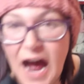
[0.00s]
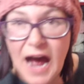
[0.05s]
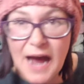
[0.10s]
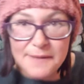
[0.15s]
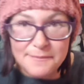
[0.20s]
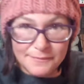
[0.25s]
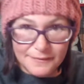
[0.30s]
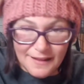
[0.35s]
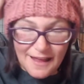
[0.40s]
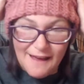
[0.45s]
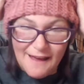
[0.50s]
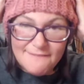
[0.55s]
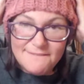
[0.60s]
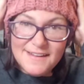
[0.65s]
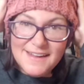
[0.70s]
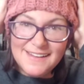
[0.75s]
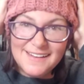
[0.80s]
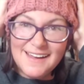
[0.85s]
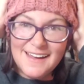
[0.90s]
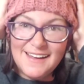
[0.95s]
I'm
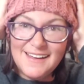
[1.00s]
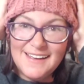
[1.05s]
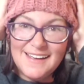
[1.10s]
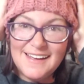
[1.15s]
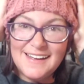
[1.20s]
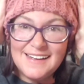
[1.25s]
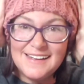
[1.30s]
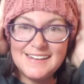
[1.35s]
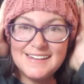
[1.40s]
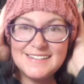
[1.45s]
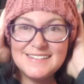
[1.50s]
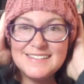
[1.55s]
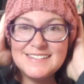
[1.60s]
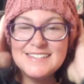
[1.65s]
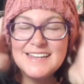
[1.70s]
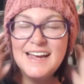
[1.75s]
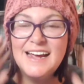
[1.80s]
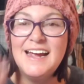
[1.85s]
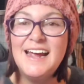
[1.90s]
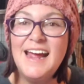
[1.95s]
loving it.
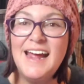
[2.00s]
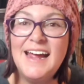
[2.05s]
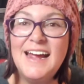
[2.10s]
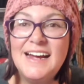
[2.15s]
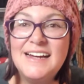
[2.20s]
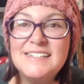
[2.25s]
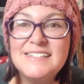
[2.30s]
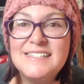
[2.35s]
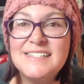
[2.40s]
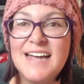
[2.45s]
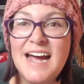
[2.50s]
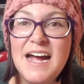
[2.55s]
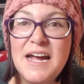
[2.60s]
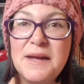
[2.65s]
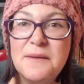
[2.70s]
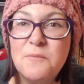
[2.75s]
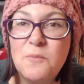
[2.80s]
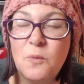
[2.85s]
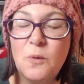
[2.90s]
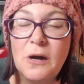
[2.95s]
And I
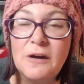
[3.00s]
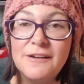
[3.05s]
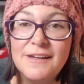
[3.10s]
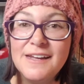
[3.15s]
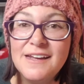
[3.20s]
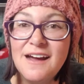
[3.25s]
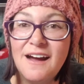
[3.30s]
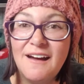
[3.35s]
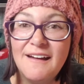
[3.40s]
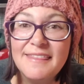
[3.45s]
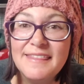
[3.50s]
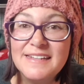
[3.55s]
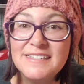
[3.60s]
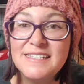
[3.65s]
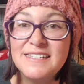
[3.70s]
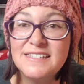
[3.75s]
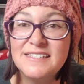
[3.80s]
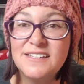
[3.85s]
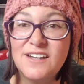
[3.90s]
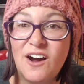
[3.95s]
am working on the
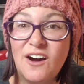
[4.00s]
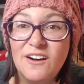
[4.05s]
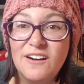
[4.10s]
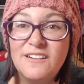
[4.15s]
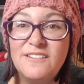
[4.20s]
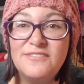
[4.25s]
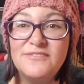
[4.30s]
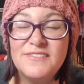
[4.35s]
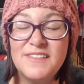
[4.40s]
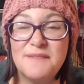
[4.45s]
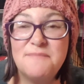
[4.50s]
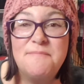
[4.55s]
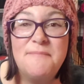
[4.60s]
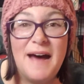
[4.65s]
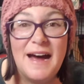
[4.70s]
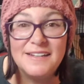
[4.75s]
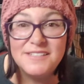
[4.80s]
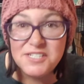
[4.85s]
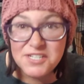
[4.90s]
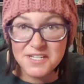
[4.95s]
scarf, the
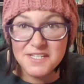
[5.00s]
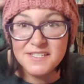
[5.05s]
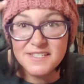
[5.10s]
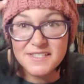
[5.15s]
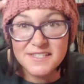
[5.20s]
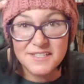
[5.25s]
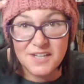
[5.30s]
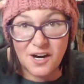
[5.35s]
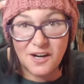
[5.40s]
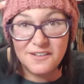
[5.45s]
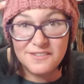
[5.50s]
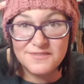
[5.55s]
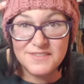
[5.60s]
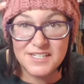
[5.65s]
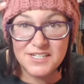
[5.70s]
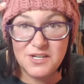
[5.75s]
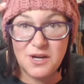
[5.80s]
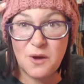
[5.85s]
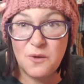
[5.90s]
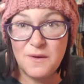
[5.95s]
matching scarf to
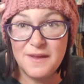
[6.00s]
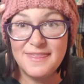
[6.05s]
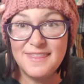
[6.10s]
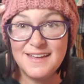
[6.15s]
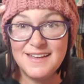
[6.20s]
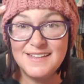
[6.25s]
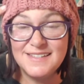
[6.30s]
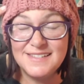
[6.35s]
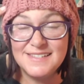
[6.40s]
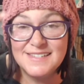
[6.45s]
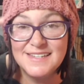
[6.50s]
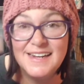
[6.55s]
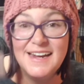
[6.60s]
go with this.